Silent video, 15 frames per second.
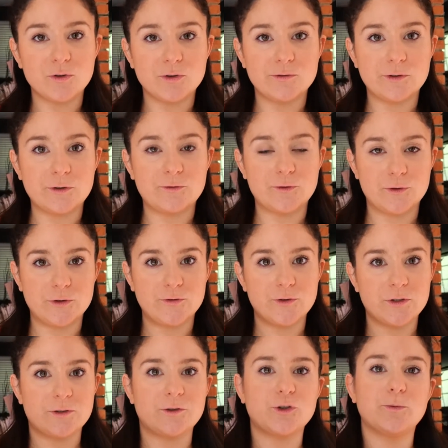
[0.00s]
over food
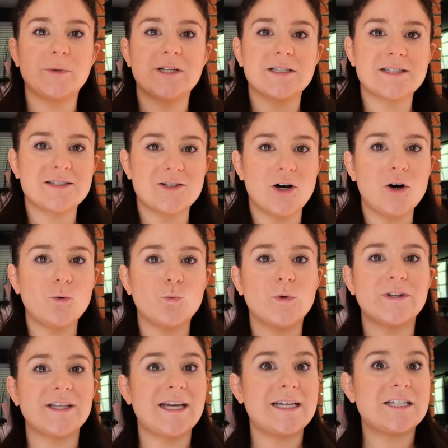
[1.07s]
for a little bit of salt
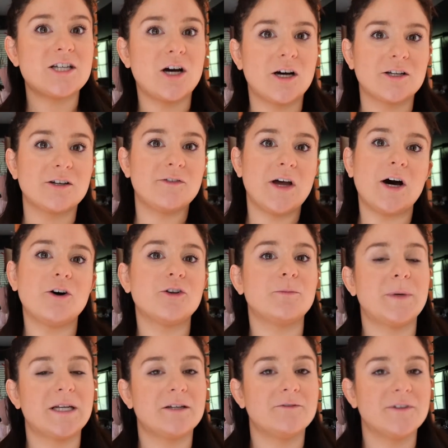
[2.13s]
with a ton of health
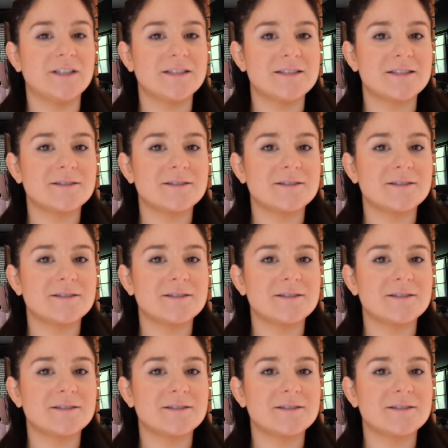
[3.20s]
benefits.